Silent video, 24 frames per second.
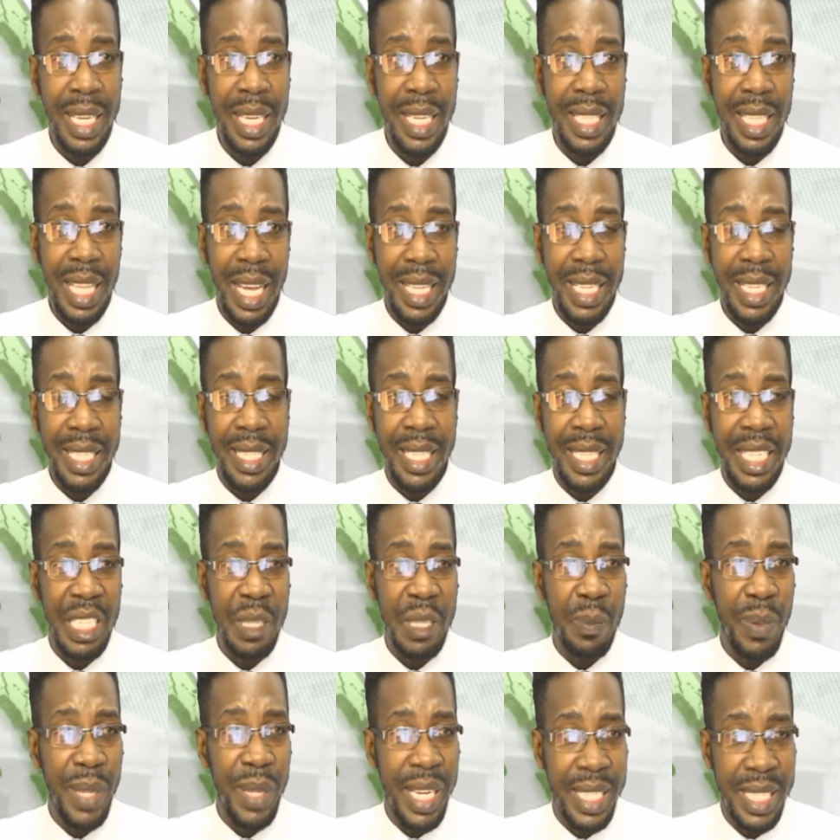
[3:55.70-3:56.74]
that is
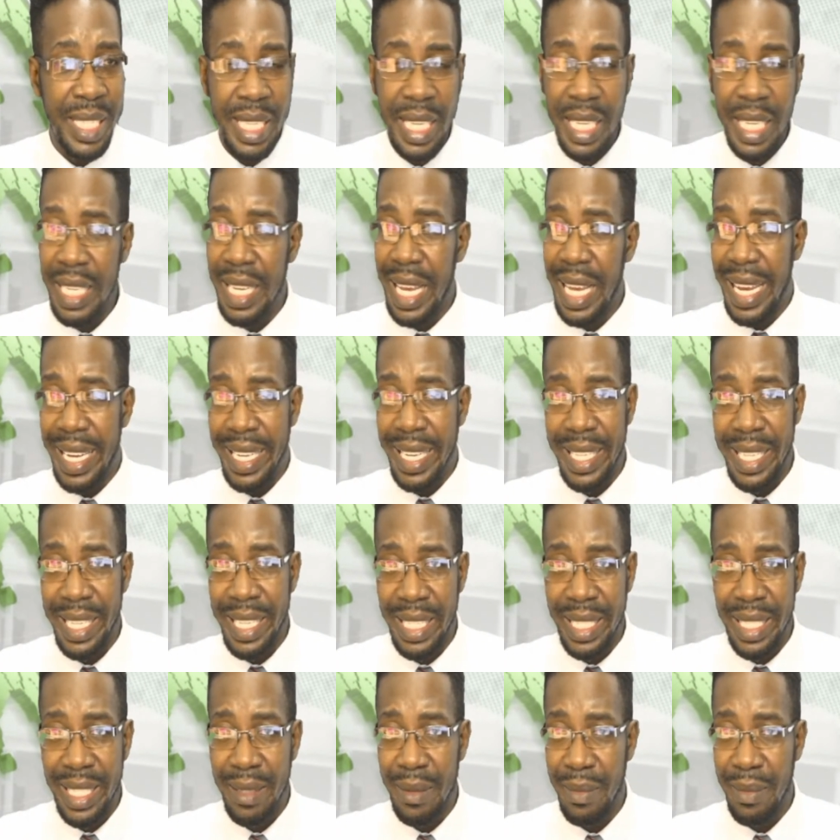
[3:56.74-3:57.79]
displacing
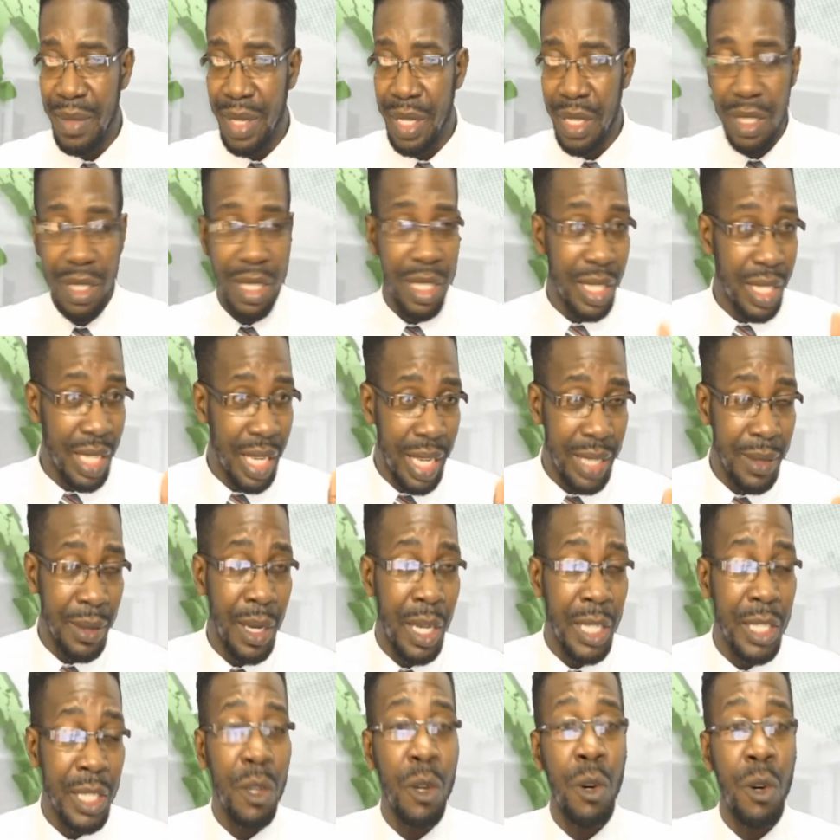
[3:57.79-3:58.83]
Guyanese because
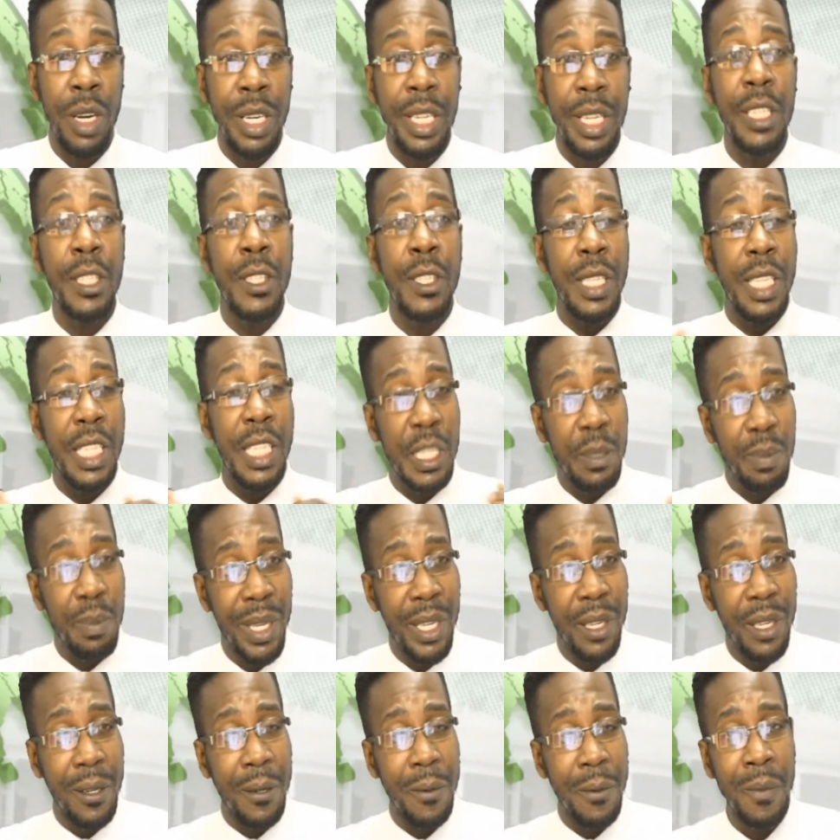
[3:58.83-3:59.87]
according to the
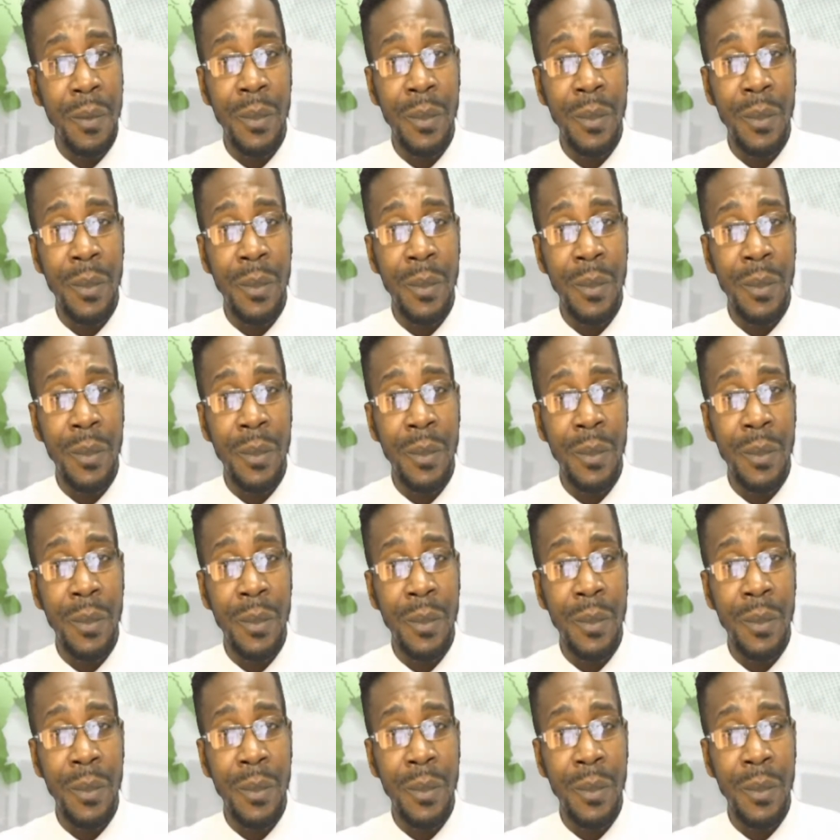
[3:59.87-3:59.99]
Speaker,